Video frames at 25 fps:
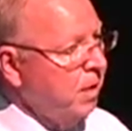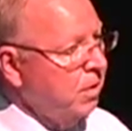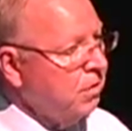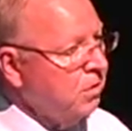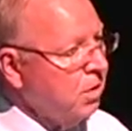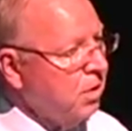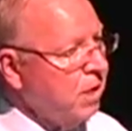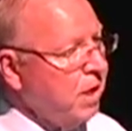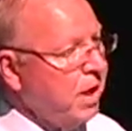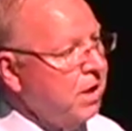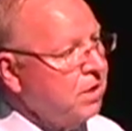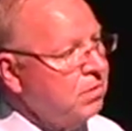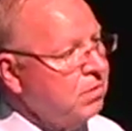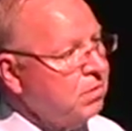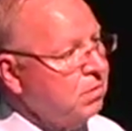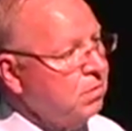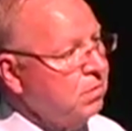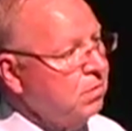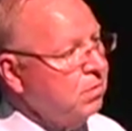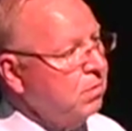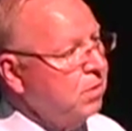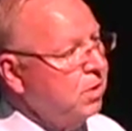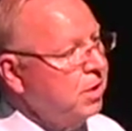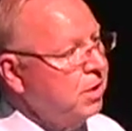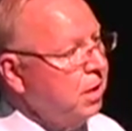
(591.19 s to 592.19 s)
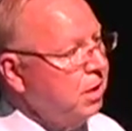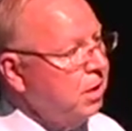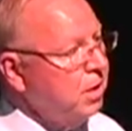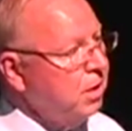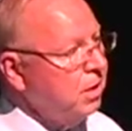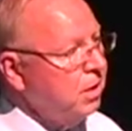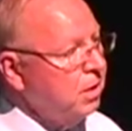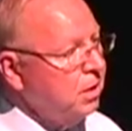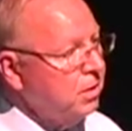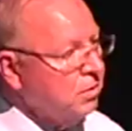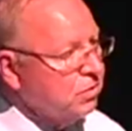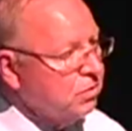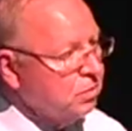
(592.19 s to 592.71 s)
The last thing we need
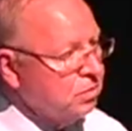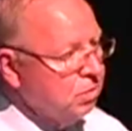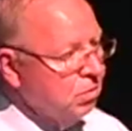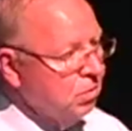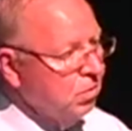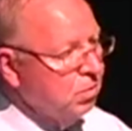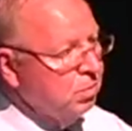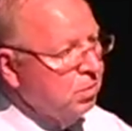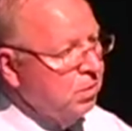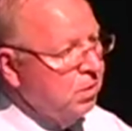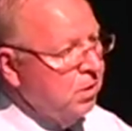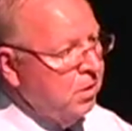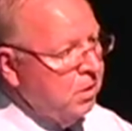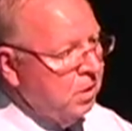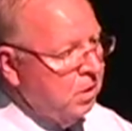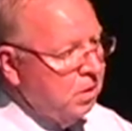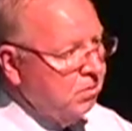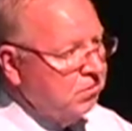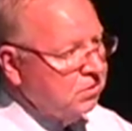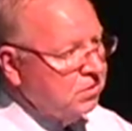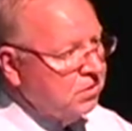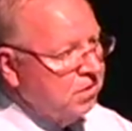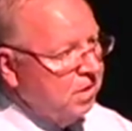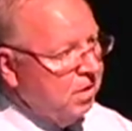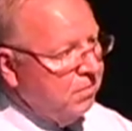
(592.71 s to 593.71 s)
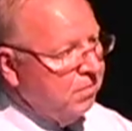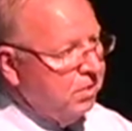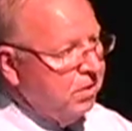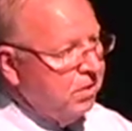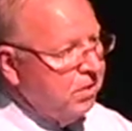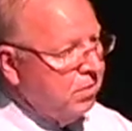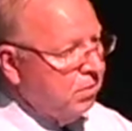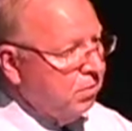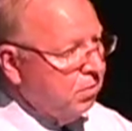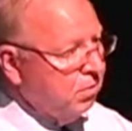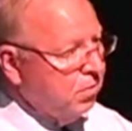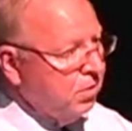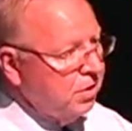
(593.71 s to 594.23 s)
is a group of
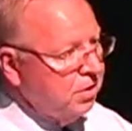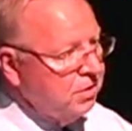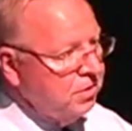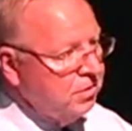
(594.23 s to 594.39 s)
73,